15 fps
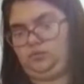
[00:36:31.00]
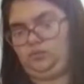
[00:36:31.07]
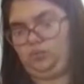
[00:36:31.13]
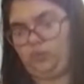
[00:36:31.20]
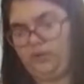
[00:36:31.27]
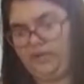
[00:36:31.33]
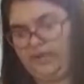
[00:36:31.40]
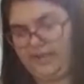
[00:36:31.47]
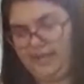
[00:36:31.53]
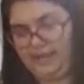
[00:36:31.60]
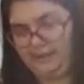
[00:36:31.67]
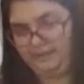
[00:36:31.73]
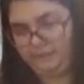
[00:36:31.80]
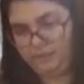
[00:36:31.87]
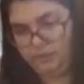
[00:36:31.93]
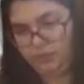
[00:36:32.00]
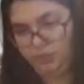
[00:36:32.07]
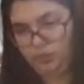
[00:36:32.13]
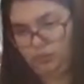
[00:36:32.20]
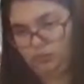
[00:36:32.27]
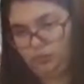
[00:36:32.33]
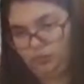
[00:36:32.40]
We have
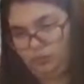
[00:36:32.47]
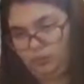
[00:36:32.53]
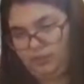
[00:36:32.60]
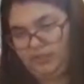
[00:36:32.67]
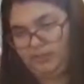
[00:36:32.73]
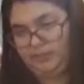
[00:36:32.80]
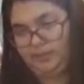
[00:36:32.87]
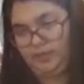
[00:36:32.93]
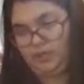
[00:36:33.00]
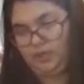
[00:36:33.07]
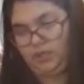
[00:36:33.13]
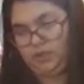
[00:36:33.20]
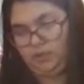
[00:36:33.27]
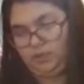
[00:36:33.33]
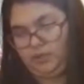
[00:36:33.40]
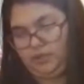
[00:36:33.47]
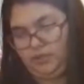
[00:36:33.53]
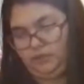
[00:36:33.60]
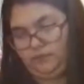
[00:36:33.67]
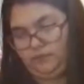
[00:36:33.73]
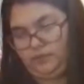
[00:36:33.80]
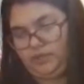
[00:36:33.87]
to bring them out a little bit though
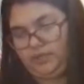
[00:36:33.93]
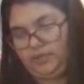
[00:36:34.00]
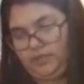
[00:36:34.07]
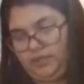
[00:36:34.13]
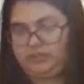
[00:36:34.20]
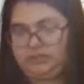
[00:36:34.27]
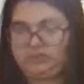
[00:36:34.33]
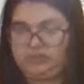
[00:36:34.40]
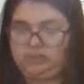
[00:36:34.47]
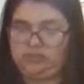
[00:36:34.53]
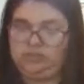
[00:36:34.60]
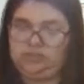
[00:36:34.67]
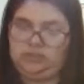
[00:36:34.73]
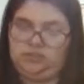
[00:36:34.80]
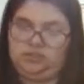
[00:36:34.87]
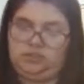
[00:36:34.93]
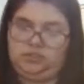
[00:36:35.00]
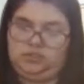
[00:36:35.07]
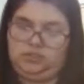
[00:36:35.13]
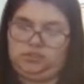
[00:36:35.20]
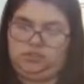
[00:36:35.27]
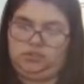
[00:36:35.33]
for that,
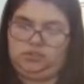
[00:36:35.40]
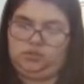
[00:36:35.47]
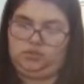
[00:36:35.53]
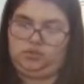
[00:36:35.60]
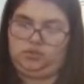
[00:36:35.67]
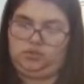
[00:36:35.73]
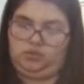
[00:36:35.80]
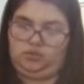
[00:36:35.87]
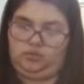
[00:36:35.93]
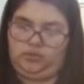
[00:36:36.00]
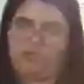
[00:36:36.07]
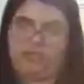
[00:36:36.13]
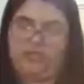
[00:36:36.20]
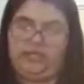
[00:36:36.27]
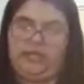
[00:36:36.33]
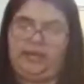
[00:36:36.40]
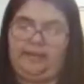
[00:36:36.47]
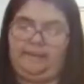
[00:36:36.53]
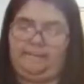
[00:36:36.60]
don't we? Yeah,